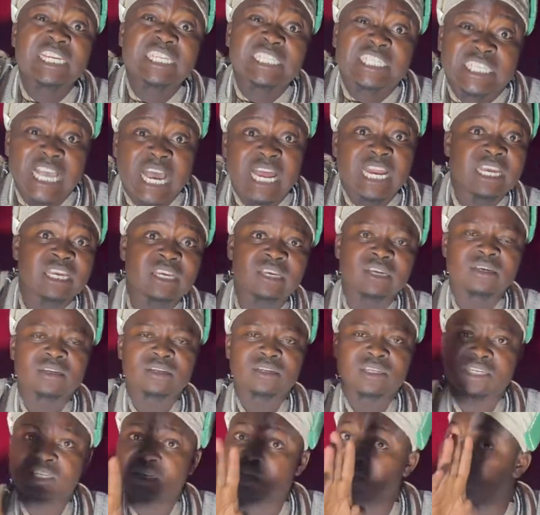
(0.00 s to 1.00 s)
Italy,
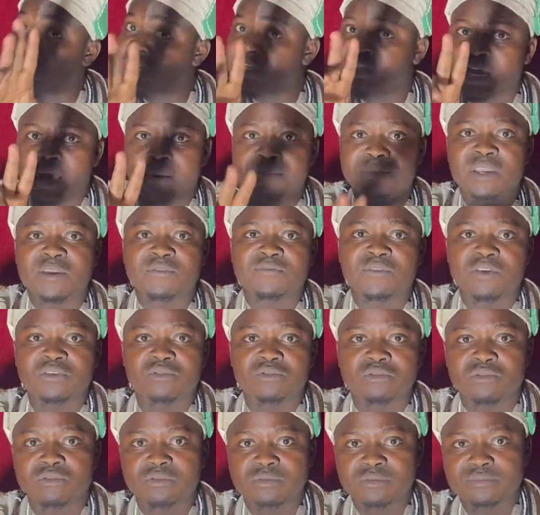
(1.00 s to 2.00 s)
3 days I'm giving
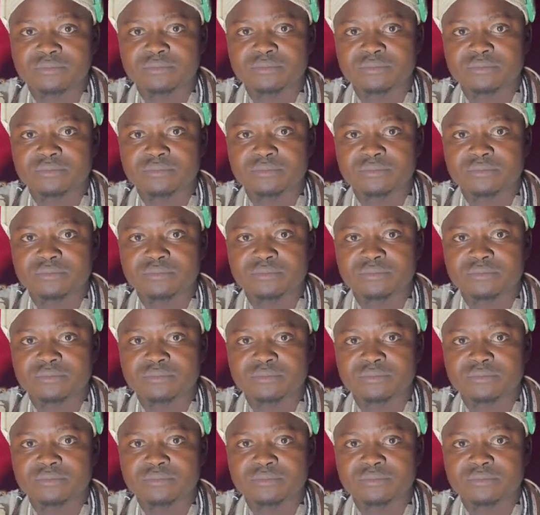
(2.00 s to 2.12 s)
you.